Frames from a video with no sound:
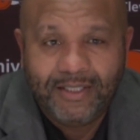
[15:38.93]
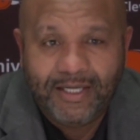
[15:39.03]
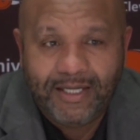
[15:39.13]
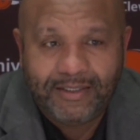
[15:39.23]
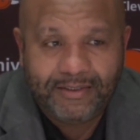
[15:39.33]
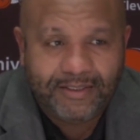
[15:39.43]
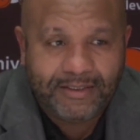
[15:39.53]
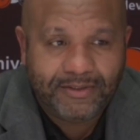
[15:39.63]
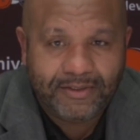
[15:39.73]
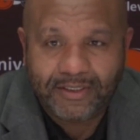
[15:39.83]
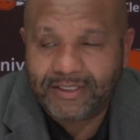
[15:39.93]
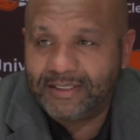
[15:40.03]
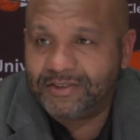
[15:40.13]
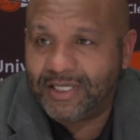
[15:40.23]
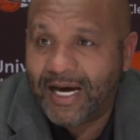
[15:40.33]
And then you look
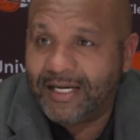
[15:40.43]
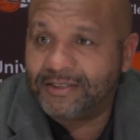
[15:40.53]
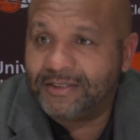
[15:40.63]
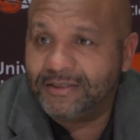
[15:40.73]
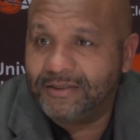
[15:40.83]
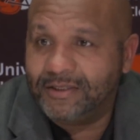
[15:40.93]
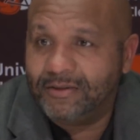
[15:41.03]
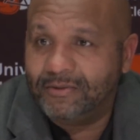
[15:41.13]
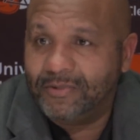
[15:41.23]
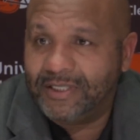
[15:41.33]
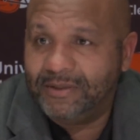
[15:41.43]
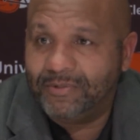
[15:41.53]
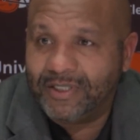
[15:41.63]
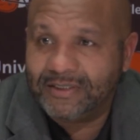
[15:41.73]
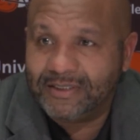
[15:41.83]
at Josh, you know, and what he
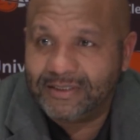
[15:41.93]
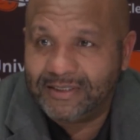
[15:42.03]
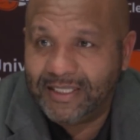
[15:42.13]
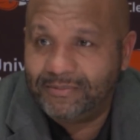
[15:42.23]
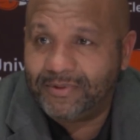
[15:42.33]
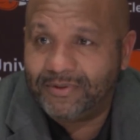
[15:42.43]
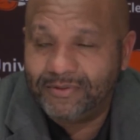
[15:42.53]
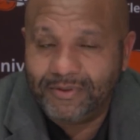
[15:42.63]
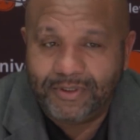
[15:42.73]
brings to the table.